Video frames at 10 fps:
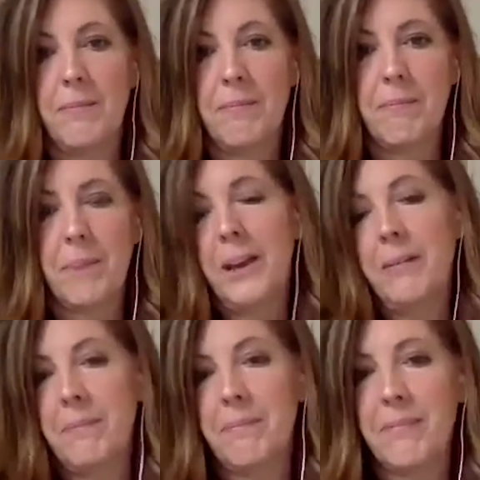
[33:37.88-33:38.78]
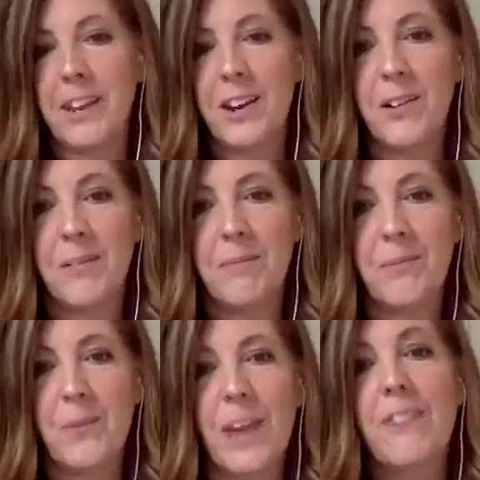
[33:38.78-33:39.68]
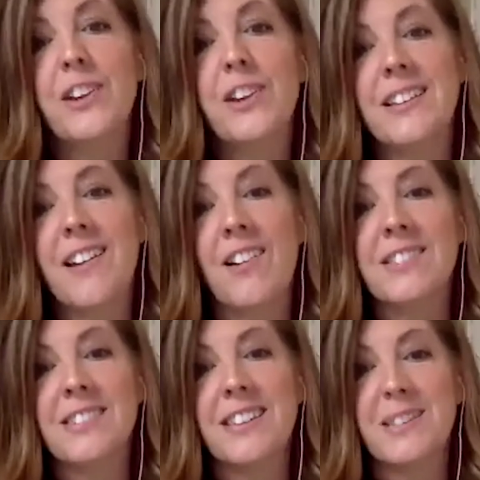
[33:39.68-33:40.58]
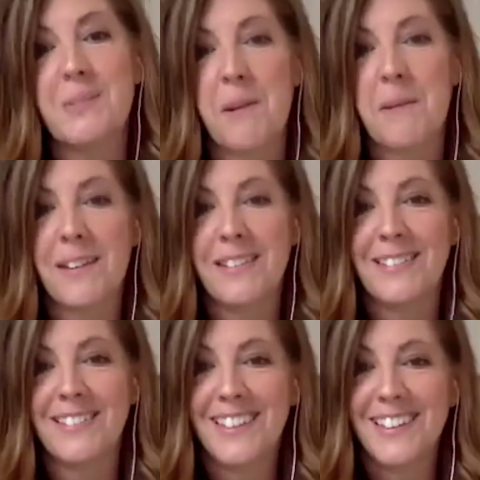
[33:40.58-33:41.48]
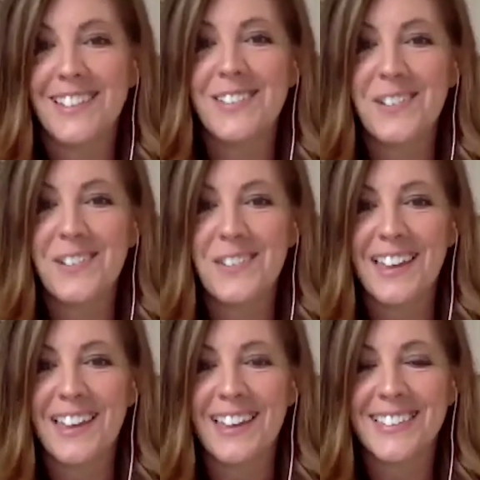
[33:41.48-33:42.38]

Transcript: But we have to kind of constantly experiment and do new things.